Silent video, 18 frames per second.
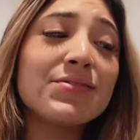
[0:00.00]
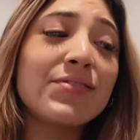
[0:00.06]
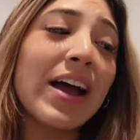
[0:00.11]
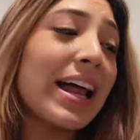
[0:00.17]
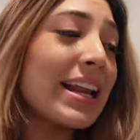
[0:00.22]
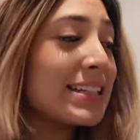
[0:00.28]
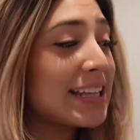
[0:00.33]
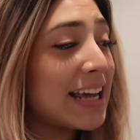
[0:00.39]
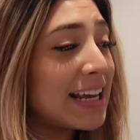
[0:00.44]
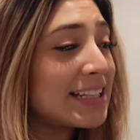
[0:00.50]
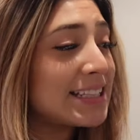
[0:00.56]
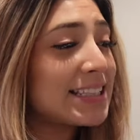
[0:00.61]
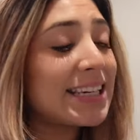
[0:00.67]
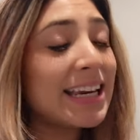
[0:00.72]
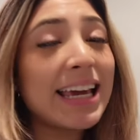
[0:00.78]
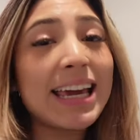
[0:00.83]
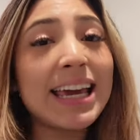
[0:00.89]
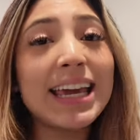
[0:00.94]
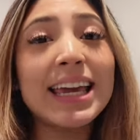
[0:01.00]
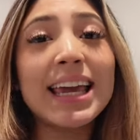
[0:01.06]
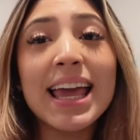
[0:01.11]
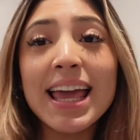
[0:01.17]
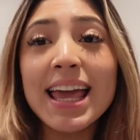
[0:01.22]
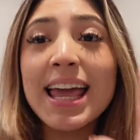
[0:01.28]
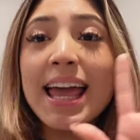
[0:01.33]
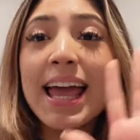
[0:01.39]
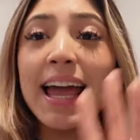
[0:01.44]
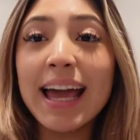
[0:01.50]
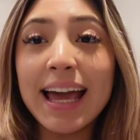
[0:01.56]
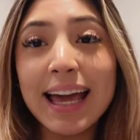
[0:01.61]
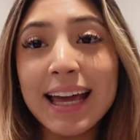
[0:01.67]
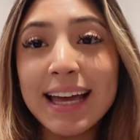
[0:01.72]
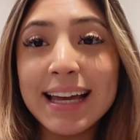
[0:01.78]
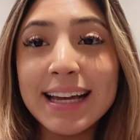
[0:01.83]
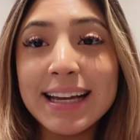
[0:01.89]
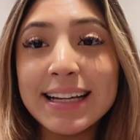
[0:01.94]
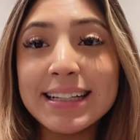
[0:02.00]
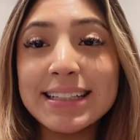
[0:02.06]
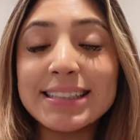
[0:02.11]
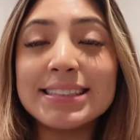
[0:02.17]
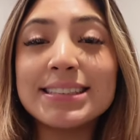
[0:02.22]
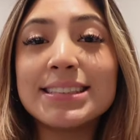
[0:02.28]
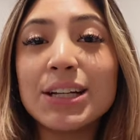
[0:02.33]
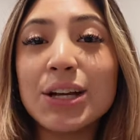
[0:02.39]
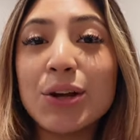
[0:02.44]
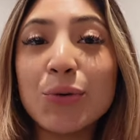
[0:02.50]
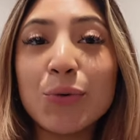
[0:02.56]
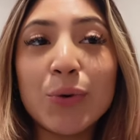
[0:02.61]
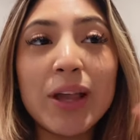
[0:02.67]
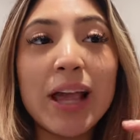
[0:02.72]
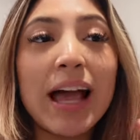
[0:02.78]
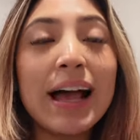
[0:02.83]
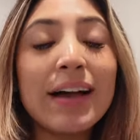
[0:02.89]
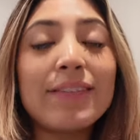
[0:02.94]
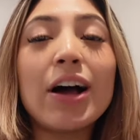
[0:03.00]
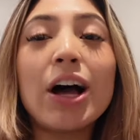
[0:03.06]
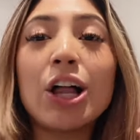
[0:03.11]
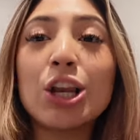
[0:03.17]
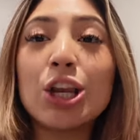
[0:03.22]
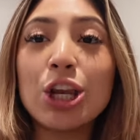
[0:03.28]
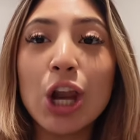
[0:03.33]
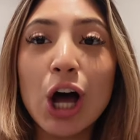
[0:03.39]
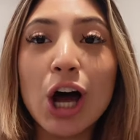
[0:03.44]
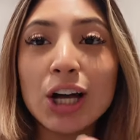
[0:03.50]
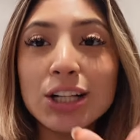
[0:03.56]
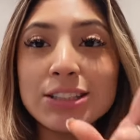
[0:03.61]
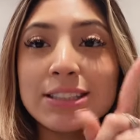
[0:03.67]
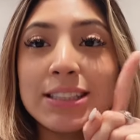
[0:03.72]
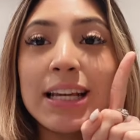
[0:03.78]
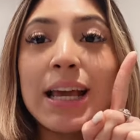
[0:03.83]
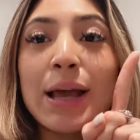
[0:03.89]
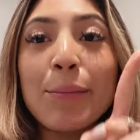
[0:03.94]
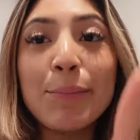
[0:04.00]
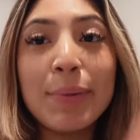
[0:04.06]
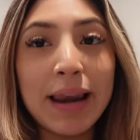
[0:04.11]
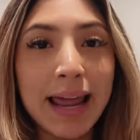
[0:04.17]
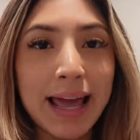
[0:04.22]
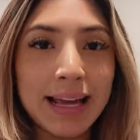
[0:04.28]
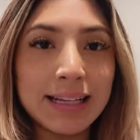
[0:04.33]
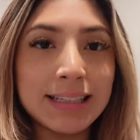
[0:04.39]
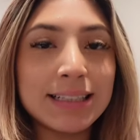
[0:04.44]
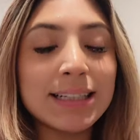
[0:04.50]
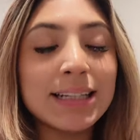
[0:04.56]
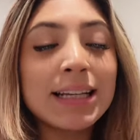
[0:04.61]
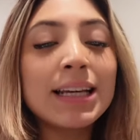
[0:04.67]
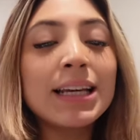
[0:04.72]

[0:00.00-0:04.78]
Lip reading: Valentine's Day, and we have a lot planned.